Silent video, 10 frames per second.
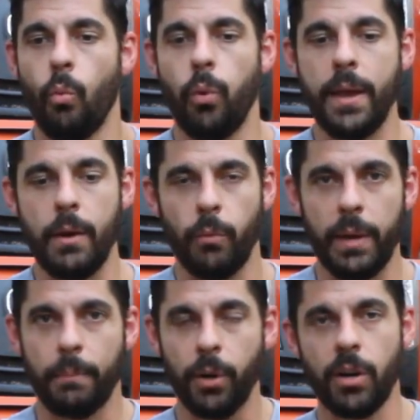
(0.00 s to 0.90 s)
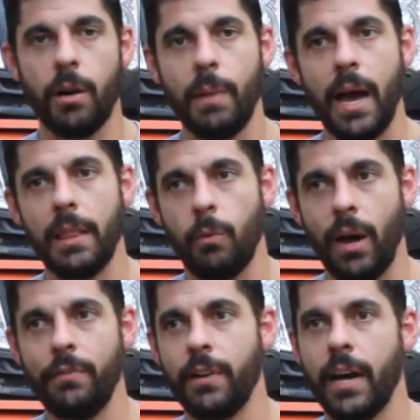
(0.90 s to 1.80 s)
we had put in our mind, the
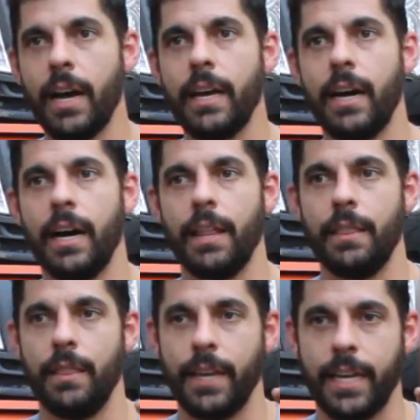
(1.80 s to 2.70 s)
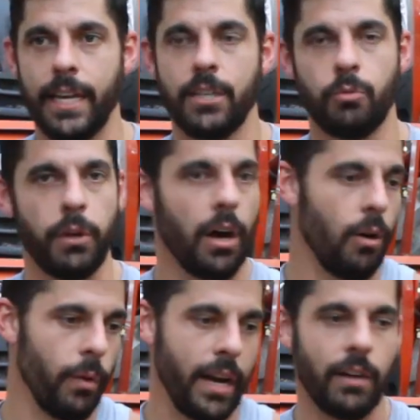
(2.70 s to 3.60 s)
wife and I, the kids, we
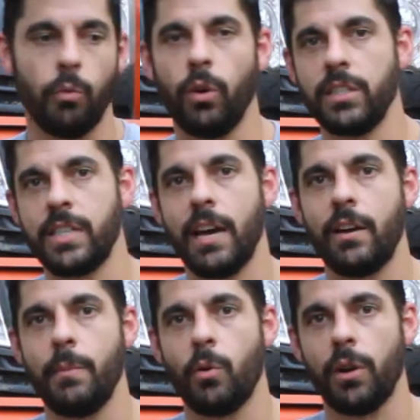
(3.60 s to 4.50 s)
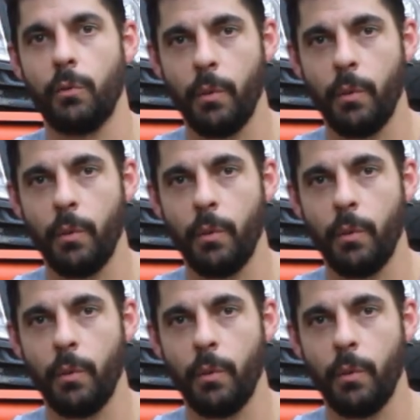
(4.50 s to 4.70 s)
all went out one Saturday morning.